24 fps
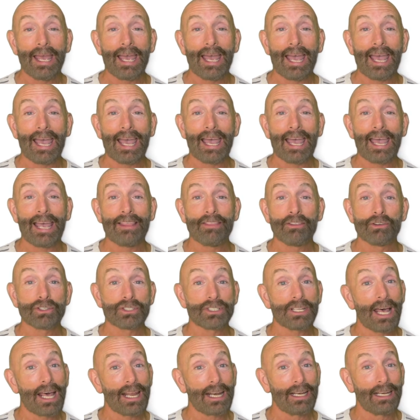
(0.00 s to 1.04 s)
and there's
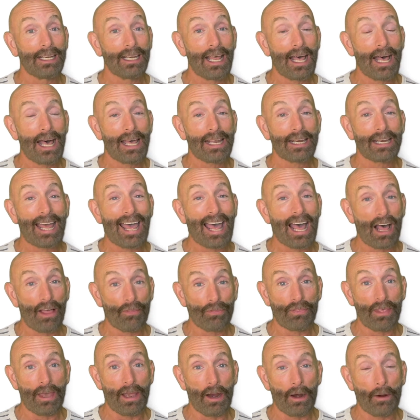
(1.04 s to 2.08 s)
not a lot
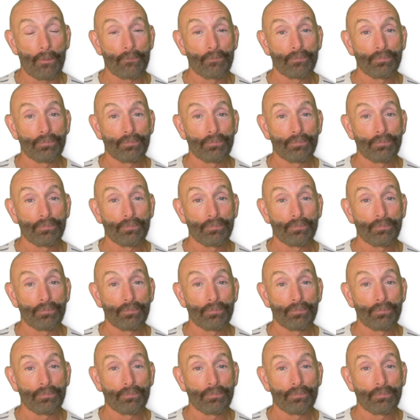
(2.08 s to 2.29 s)
out there.